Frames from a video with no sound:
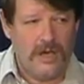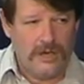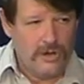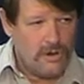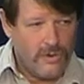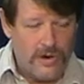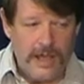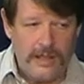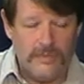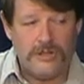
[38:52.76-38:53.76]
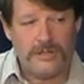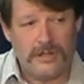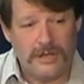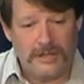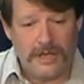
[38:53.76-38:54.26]
you know, greatly, which is a
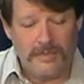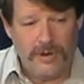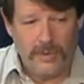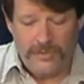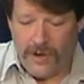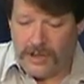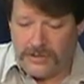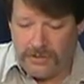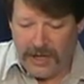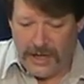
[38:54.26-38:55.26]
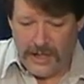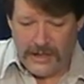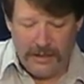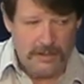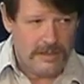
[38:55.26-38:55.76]
good thing, but we've also cut
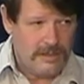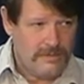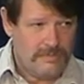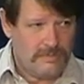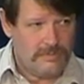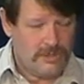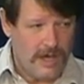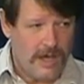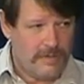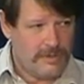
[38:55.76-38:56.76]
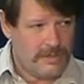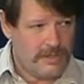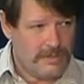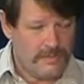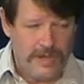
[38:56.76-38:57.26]
jobs
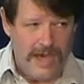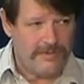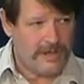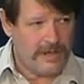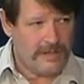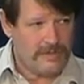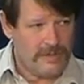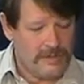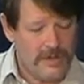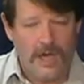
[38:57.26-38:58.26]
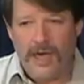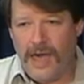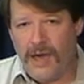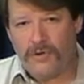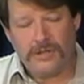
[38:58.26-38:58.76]
because we have to cut expenses.
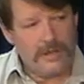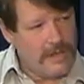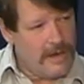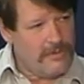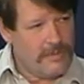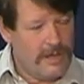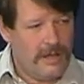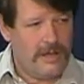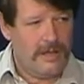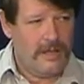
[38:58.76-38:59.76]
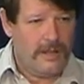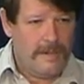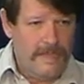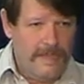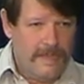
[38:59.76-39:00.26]
And with the government,
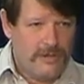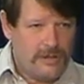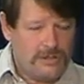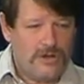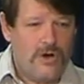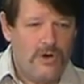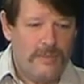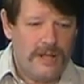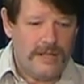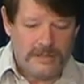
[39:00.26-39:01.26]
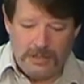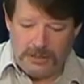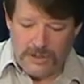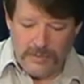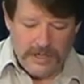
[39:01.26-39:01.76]
there's so
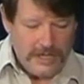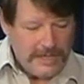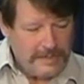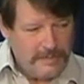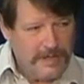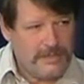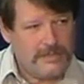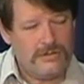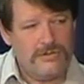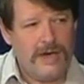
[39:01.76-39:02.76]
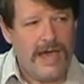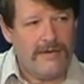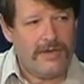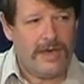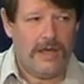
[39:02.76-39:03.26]
much expense to
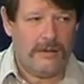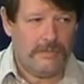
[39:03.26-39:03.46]
having an